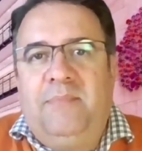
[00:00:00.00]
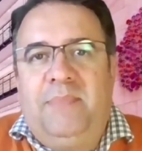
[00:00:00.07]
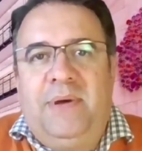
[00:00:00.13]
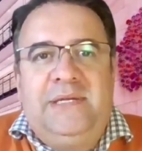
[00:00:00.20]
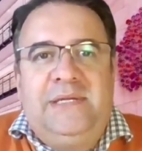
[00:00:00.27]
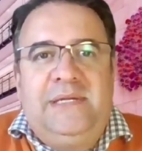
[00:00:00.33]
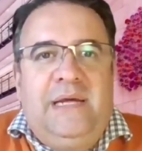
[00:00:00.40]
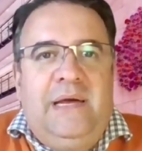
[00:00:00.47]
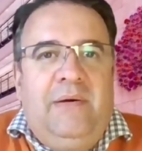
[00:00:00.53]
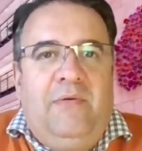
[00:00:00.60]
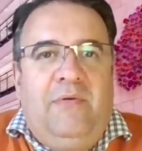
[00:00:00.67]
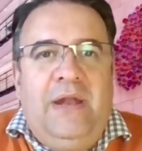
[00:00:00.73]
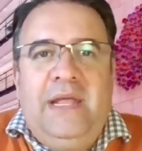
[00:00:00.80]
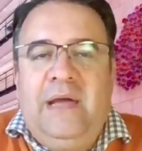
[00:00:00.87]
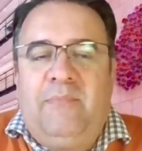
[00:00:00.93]
But
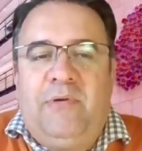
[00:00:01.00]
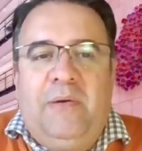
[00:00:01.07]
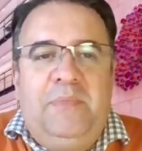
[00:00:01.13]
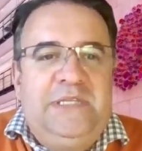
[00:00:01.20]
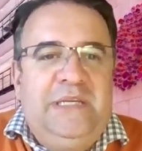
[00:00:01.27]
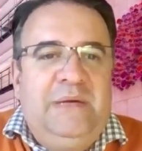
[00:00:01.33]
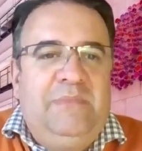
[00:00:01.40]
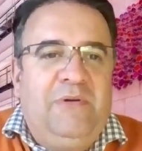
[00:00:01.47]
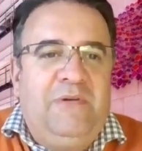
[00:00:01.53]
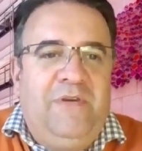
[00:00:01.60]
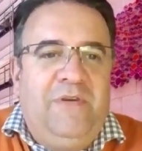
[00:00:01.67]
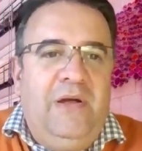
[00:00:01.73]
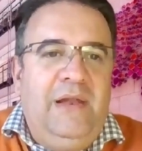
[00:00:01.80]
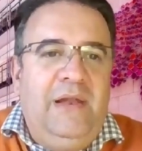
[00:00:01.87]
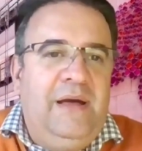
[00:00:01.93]
running a property
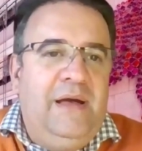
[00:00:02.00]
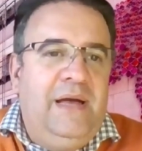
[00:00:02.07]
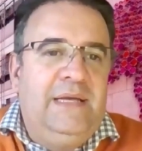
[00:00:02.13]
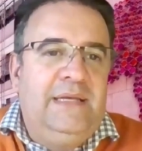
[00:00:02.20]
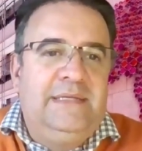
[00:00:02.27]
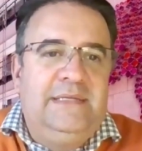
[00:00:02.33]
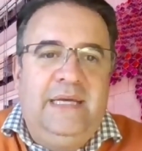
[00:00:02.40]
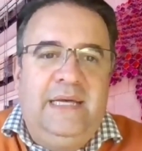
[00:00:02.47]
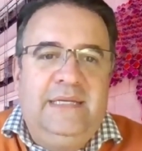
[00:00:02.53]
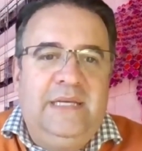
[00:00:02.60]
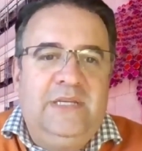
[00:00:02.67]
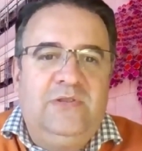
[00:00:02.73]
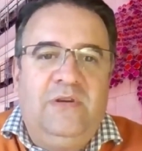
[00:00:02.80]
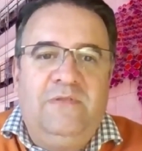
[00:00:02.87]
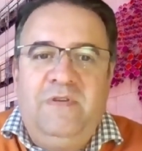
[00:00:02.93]
portfolio is
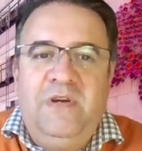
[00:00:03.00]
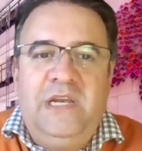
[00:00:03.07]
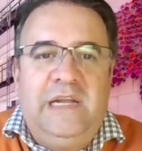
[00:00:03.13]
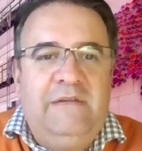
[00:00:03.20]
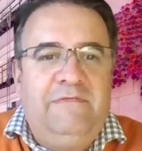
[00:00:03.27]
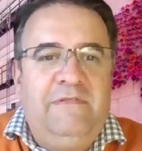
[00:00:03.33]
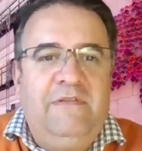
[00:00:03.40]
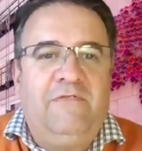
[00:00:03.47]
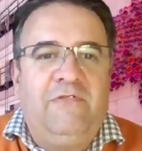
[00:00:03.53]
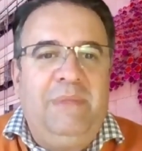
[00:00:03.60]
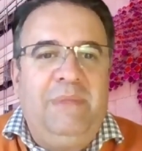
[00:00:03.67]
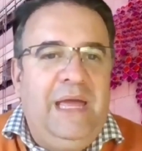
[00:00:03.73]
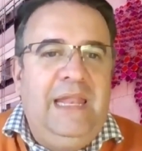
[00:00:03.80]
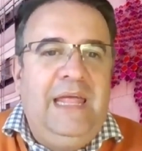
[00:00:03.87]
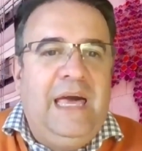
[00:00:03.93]
is not very different
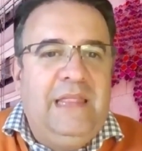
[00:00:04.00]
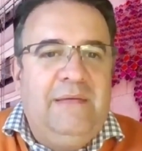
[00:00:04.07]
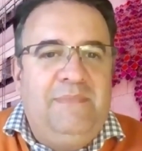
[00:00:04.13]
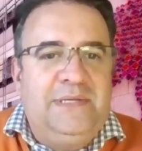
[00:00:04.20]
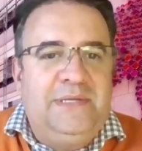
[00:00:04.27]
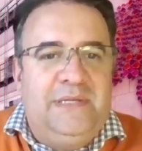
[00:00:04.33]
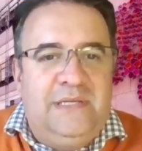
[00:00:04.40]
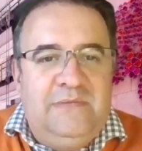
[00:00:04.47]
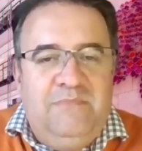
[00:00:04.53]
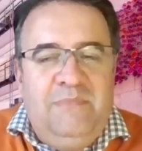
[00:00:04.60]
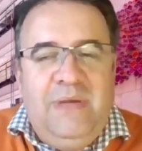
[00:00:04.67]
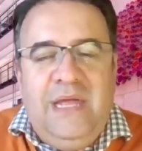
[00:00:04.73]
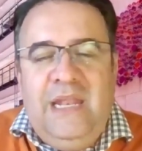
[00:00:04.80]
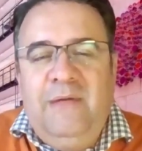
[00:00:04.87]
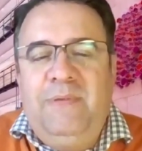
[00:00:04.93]
from any other business.
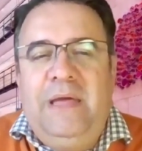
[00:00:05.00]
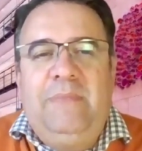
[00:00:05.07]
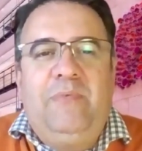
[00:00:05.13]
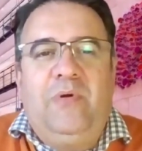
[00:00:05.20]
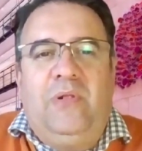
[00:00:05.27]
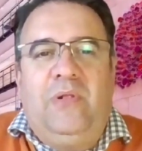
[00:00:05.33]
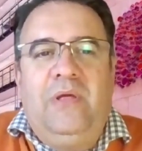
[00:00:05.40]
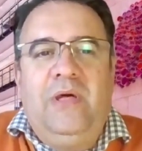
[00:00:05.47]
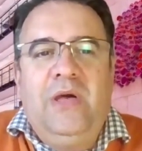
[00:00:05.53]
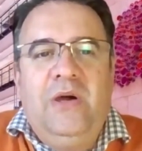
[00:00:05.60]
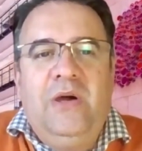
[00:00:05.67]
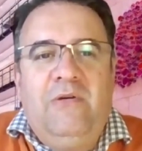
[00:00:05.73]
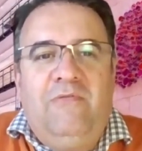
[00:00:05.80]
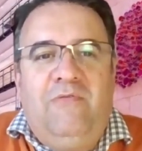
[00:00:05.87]
Many people mm.